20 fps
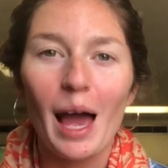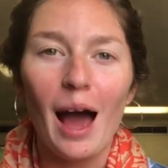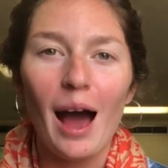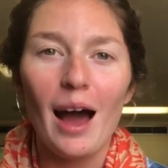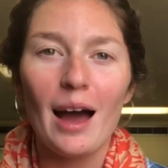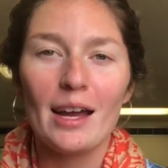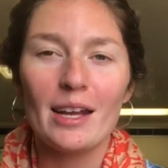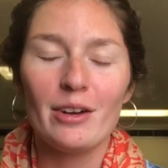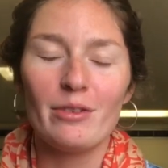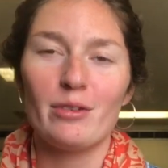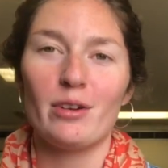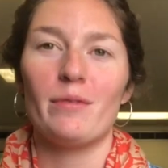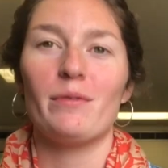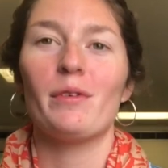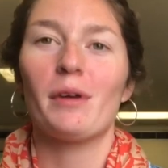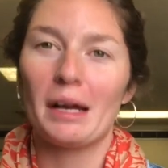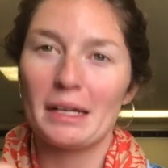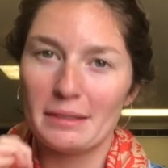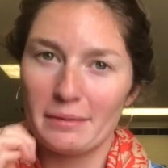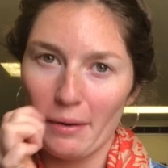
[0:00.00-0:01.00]
I don't know
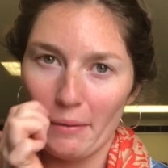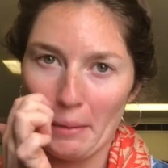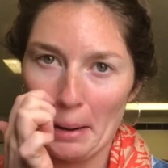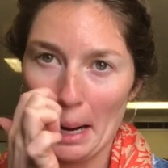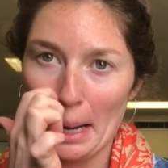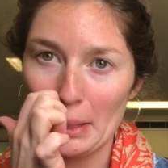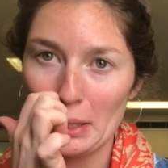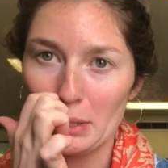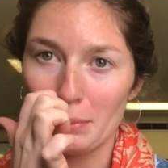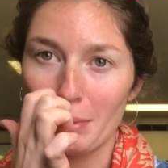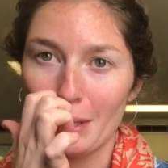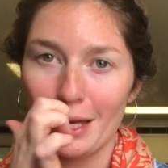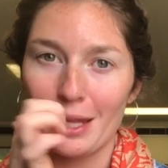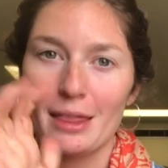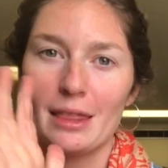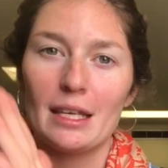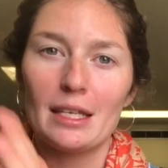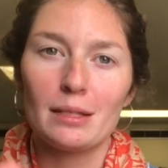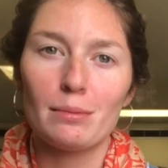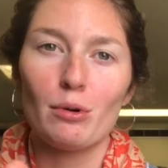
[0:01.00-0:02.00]
if you guys have ever had this, but
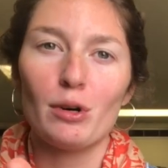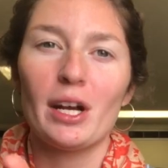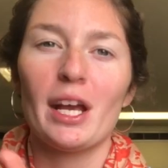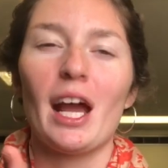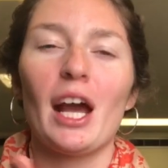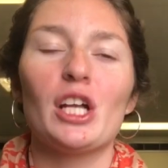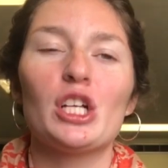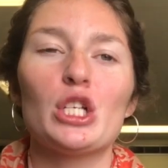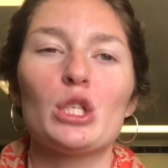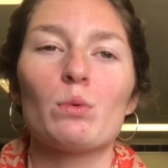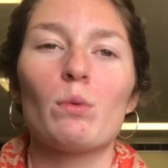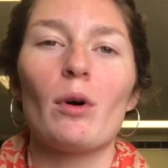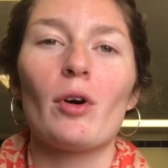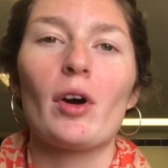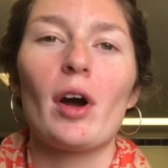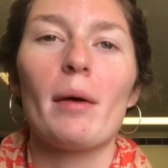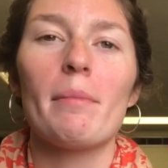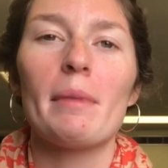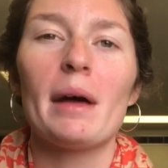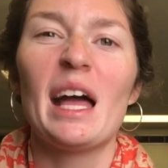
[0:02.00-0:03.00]
like this morning I just
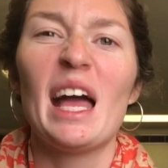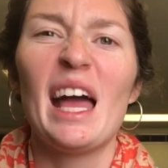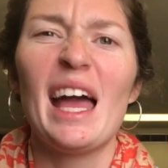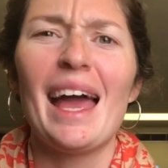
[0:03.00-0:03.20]
woke up